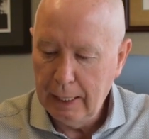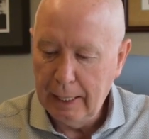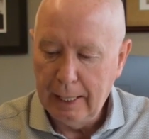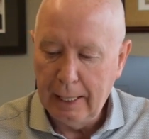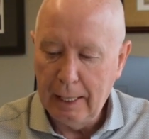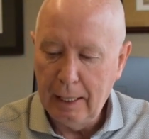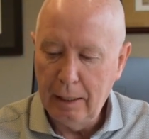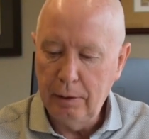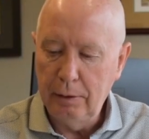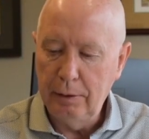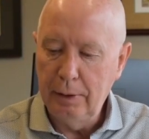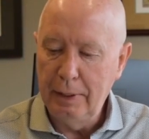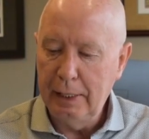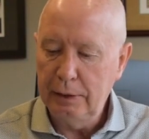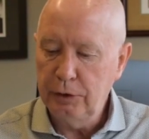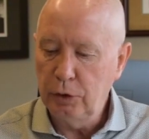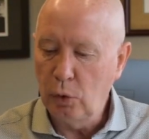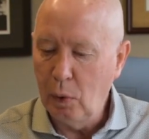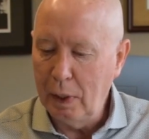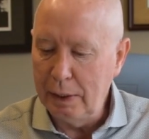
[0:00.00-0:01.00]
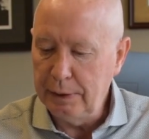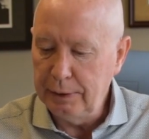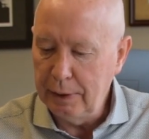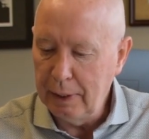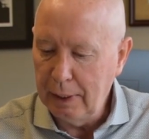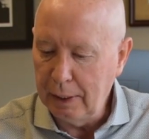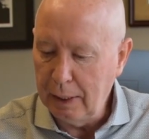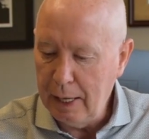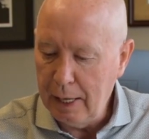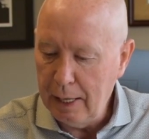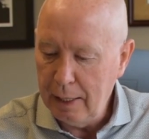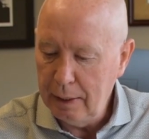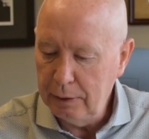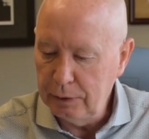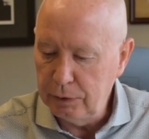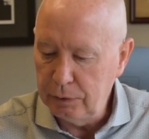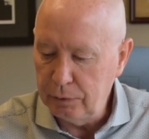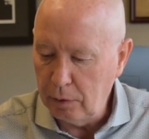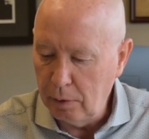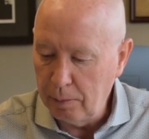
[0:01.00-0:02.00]
The next question again
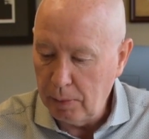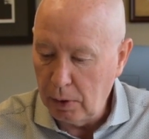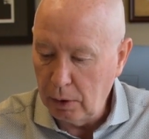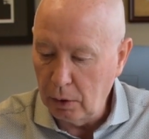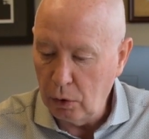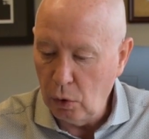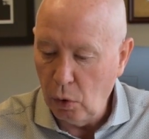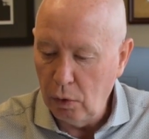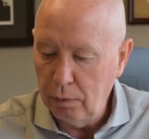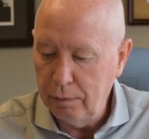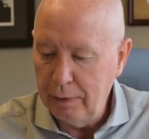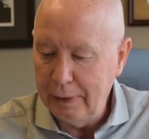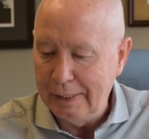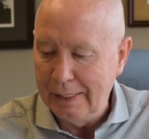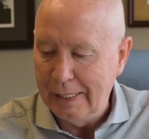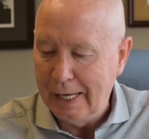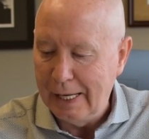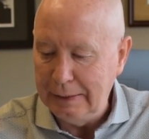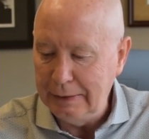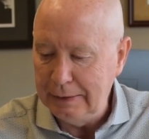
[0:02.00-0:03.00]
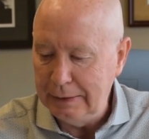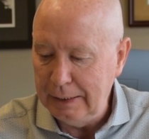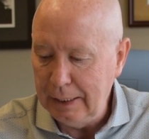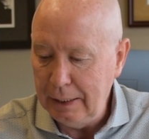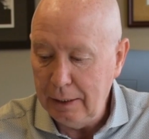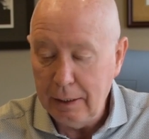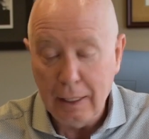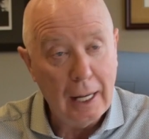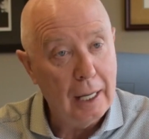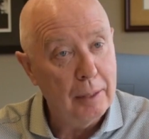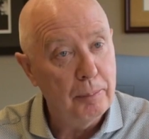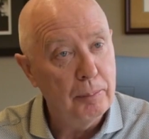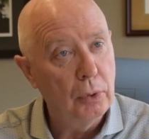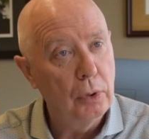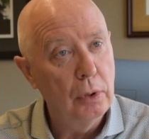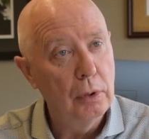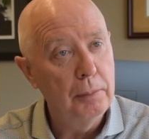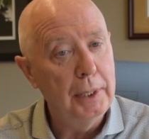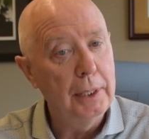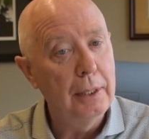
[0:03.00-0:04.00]
is from our
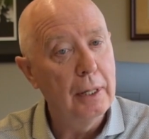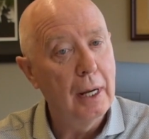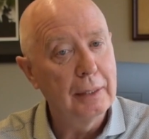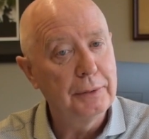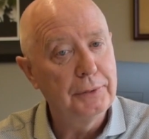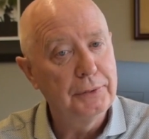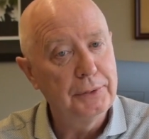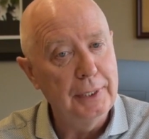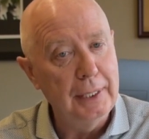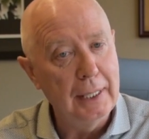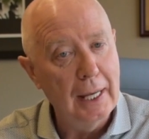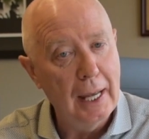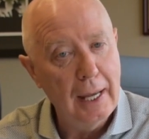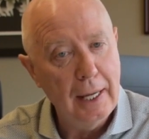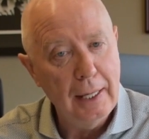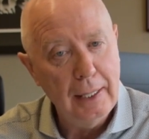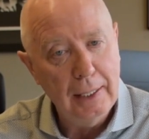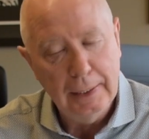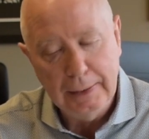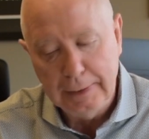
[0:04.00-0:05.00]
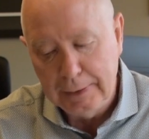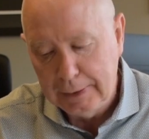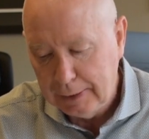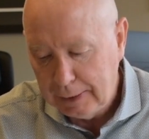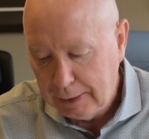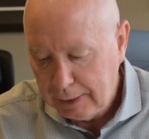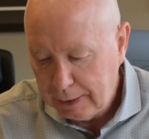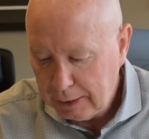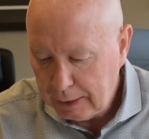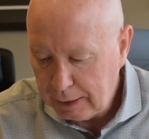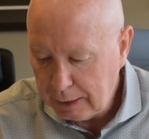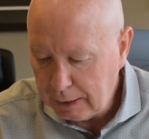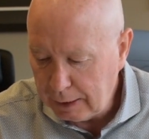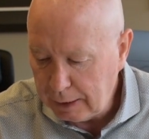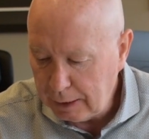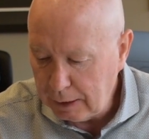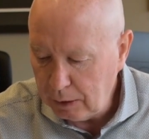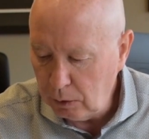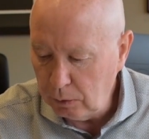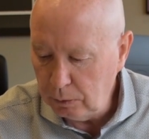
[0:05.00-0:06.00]
COVID-19@burnaby.ca
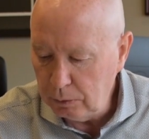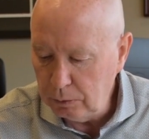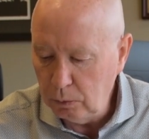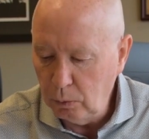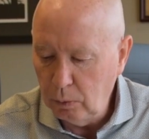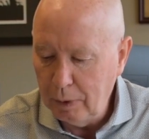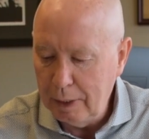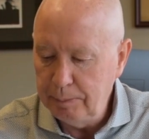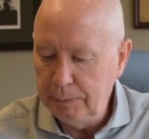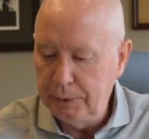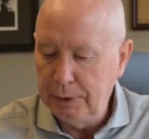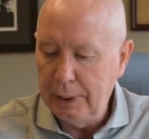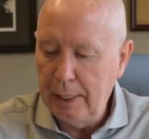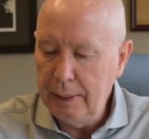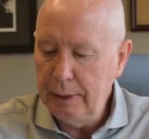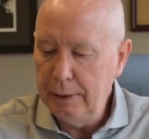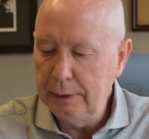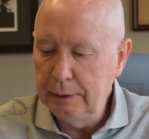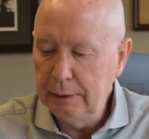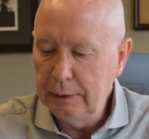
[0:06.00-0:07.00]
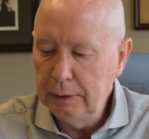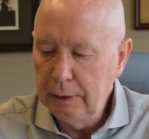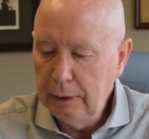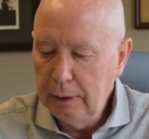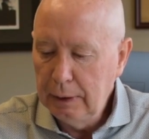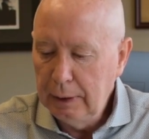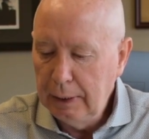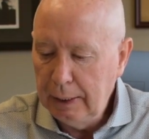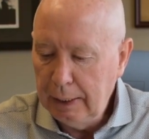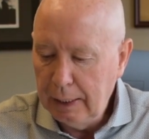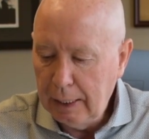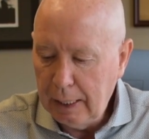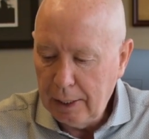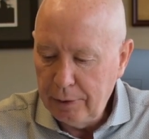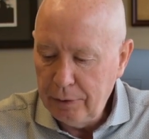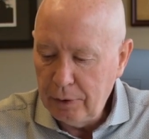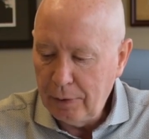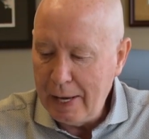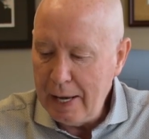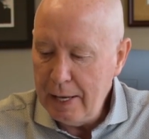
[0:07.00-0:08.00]
website.
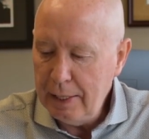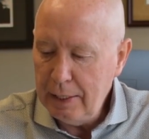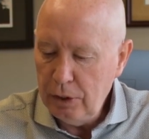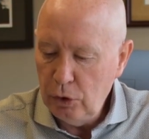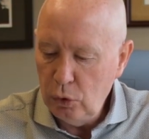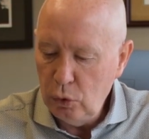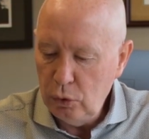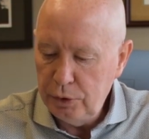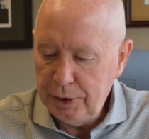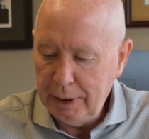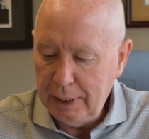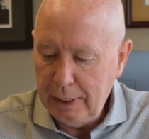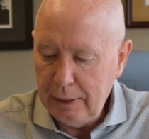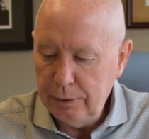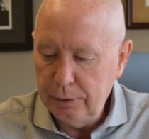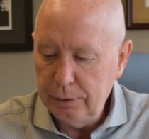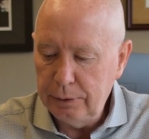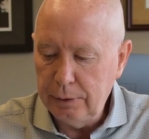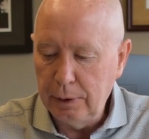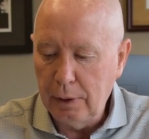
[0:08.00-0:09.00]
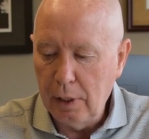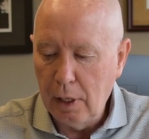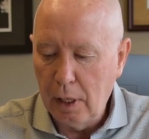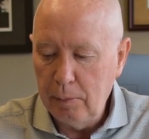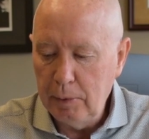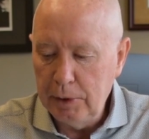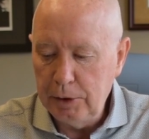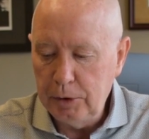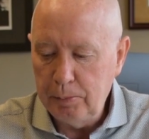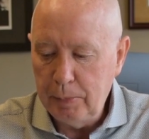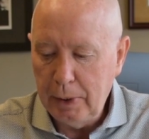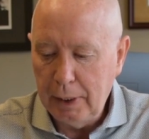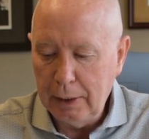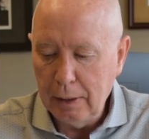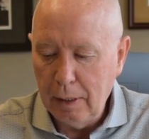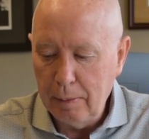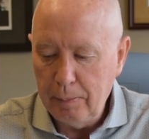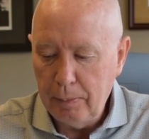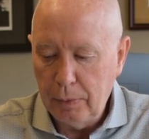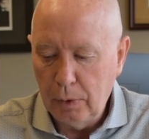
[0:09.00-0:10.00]
Are there any new changes to garbage
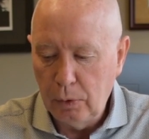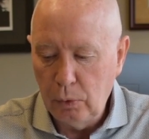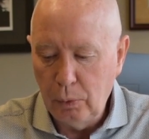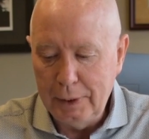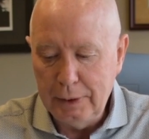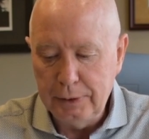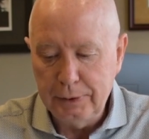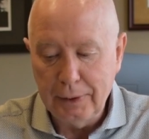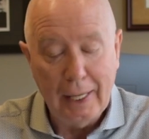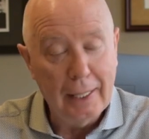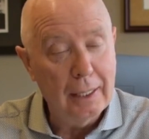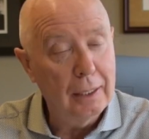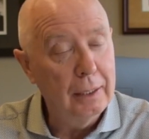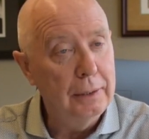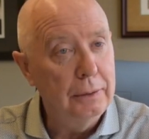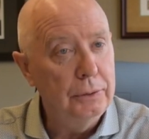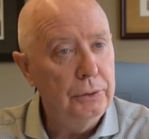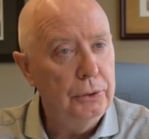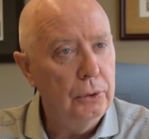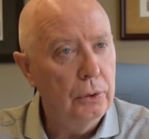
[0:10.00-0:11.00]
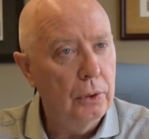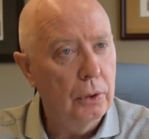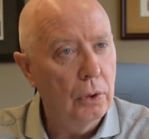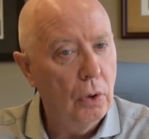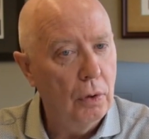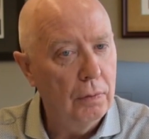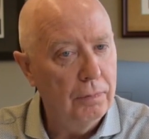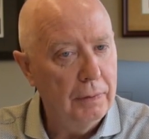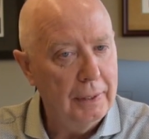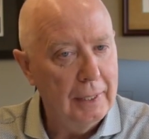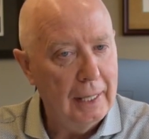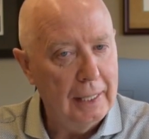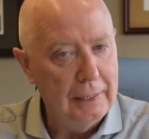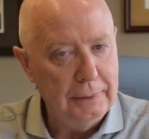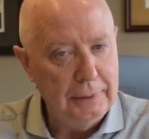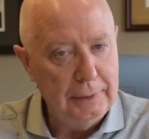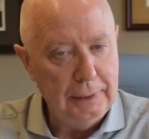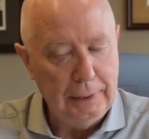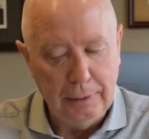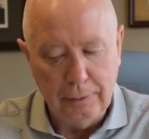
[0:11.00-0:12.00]
pickup or recycling due to
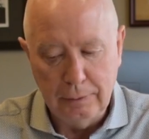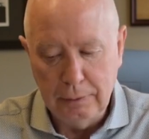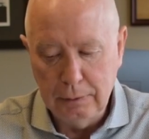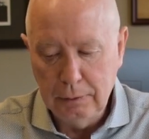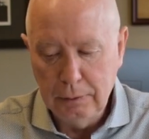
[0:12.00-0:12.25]
COVID-19?